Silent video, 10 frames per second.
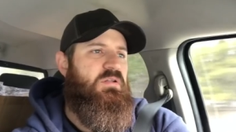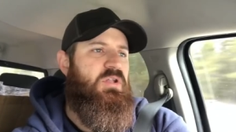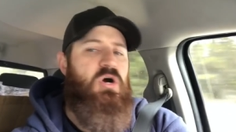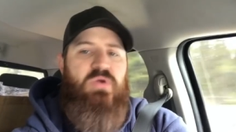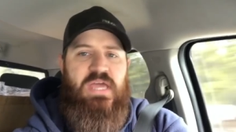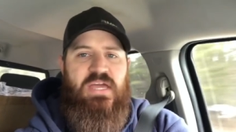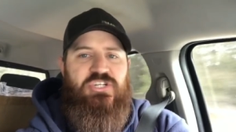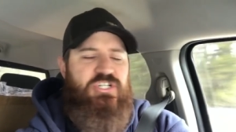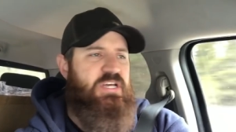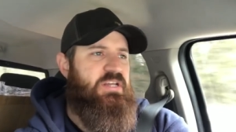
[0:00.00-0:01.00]

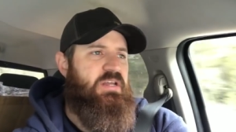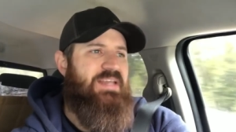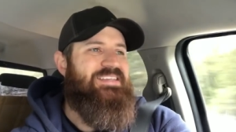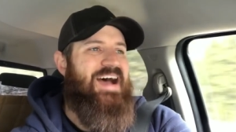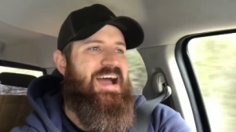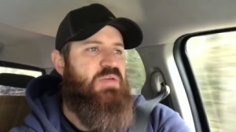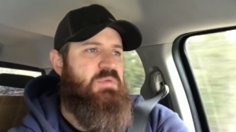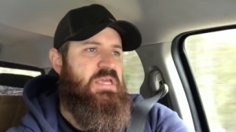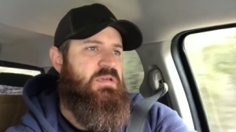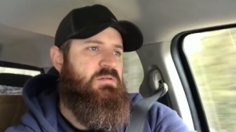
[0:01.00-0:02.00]
location,
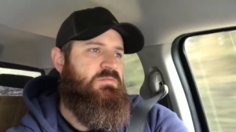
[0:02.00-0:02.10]
timing,